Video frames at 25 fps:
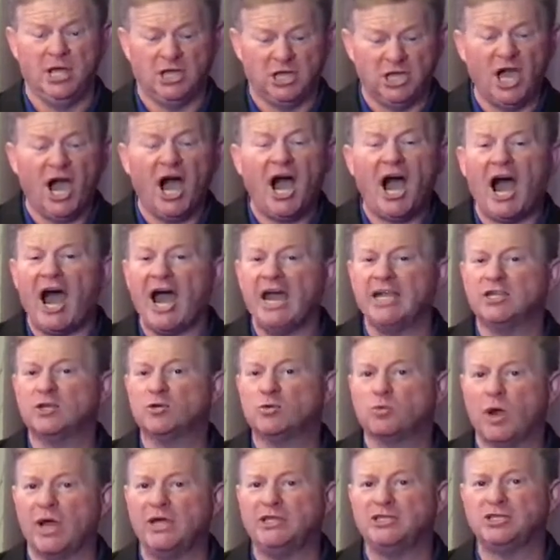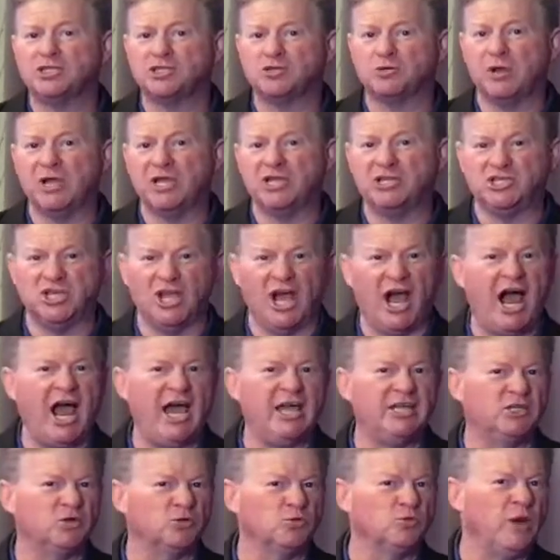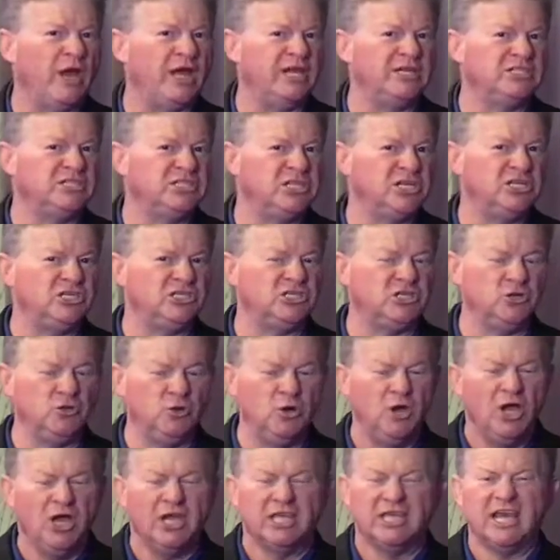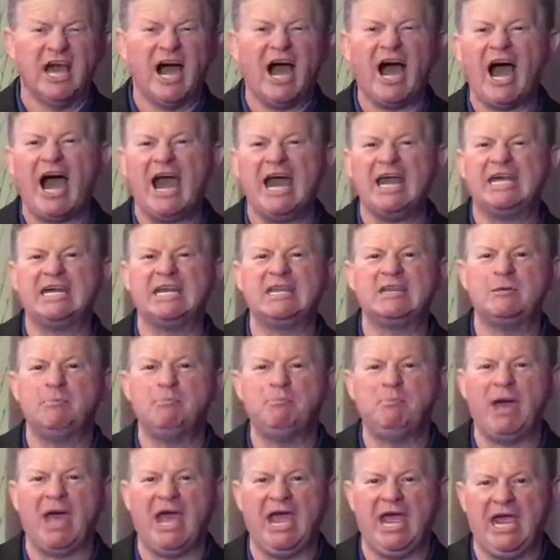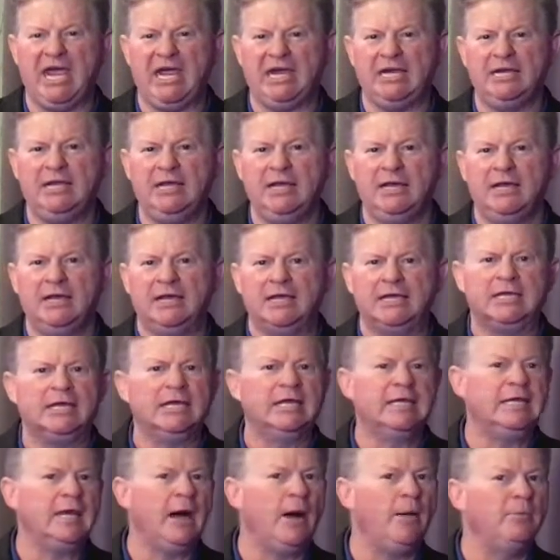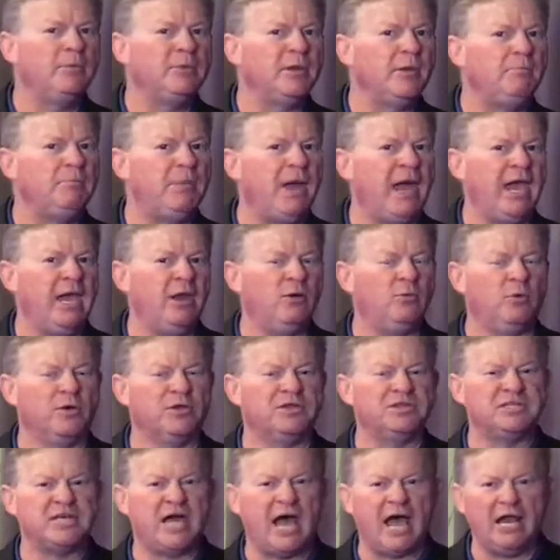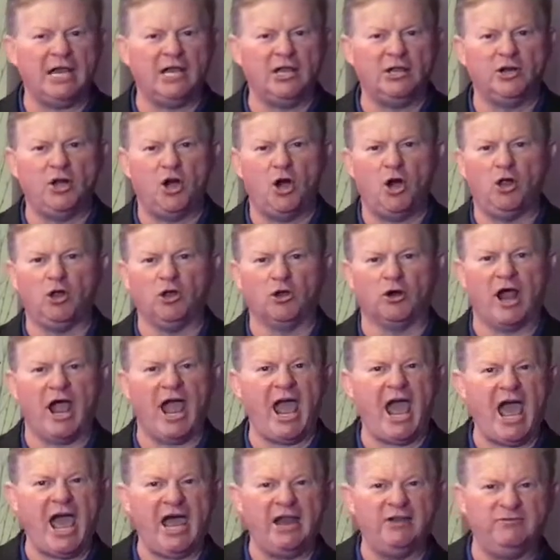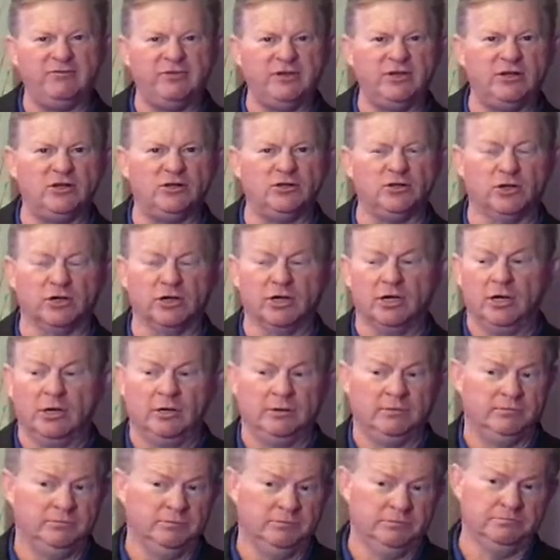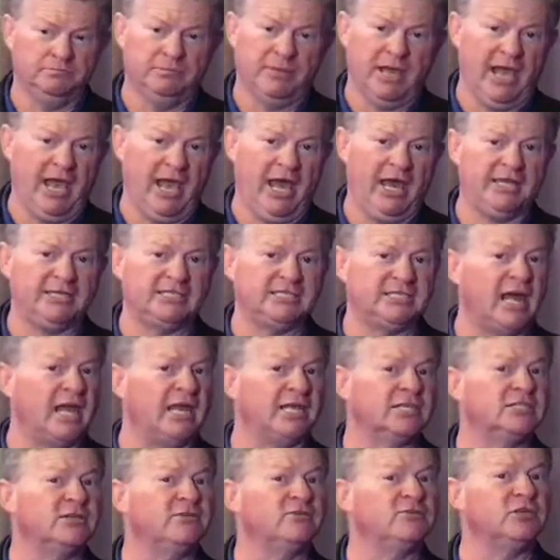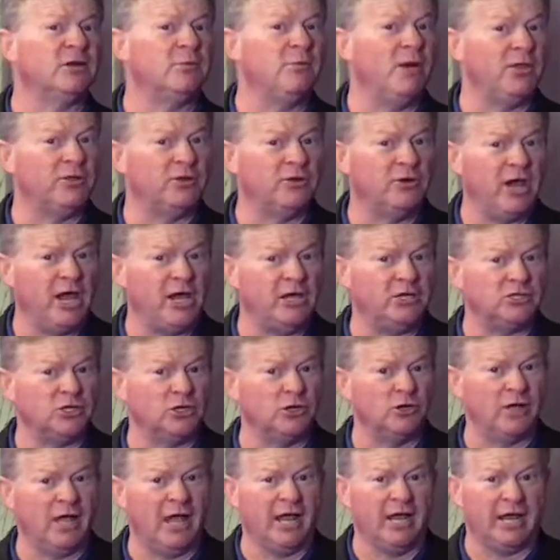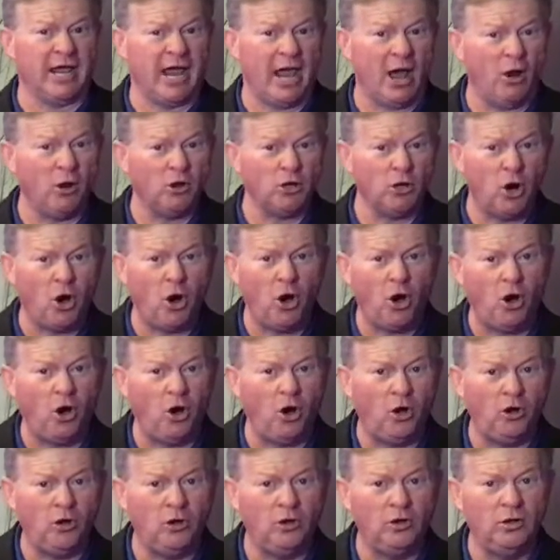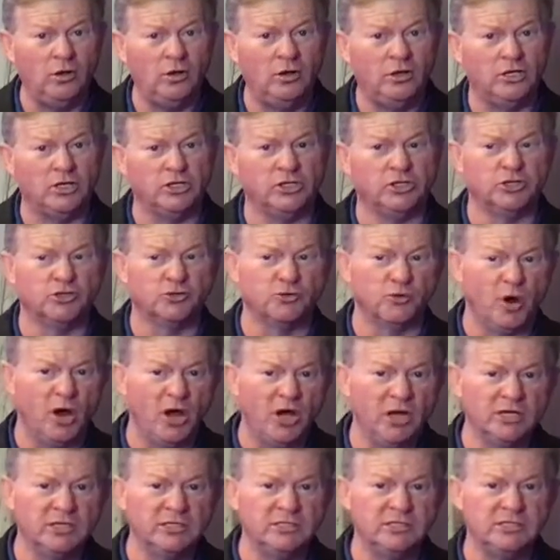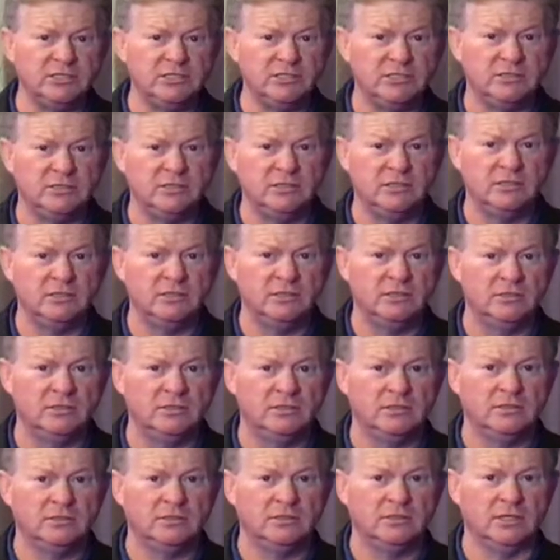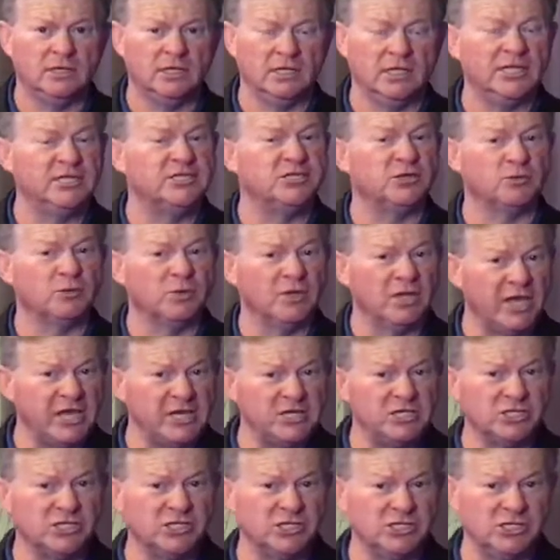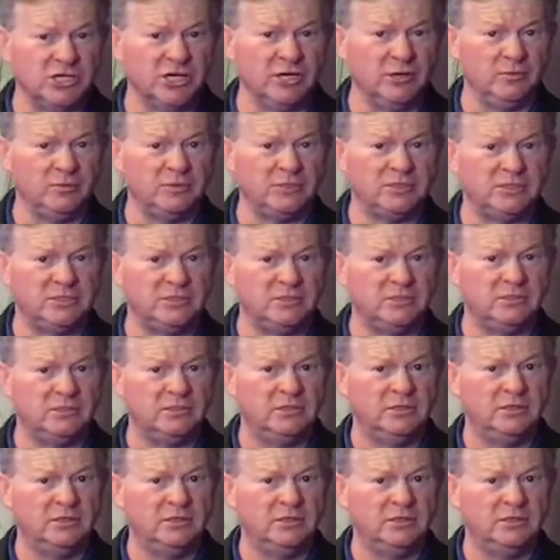You hide the red streaks, you hide the red tissue, you hide the pain, you numb the pain with Tylenol or Advil or anesthetics of some other nature like alcohol, drugs, illicit relationships.